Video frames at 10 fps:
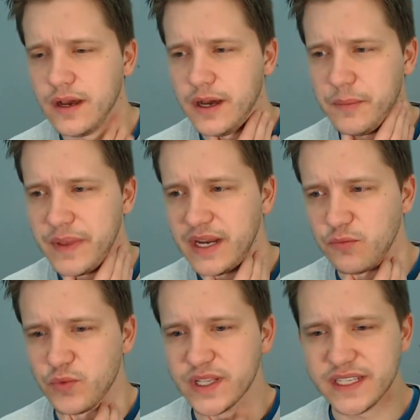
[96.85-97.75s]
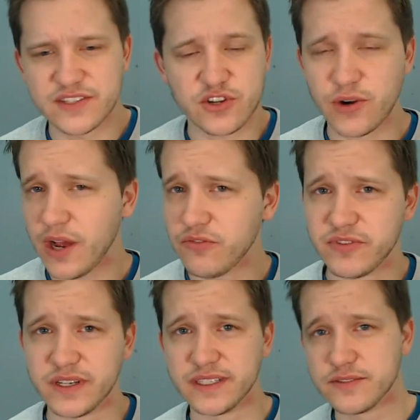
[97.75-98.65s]
um, and really it's
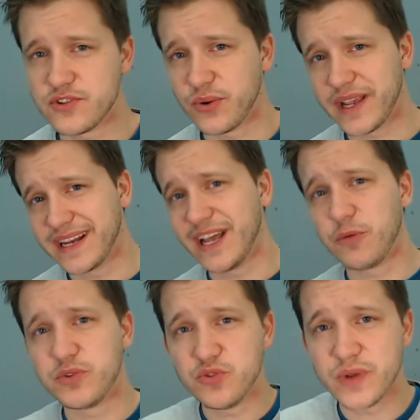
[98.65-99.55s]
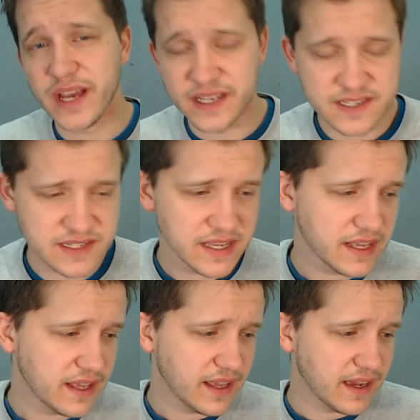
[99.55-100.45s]
crowdfunded, so I can help you guys.
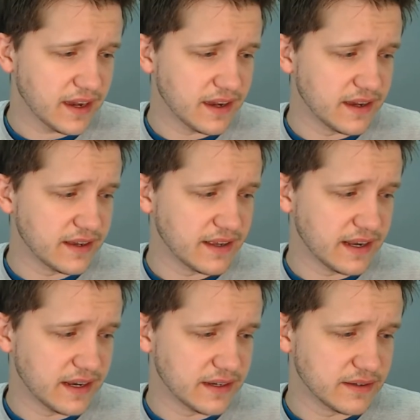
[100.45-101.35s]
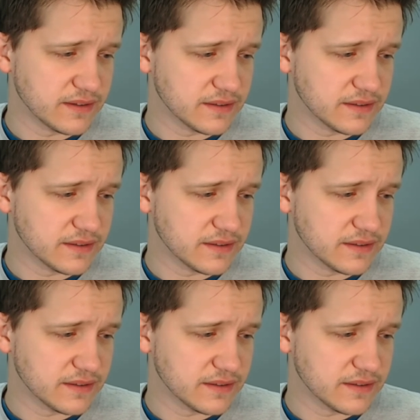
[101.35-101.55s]
Uh, and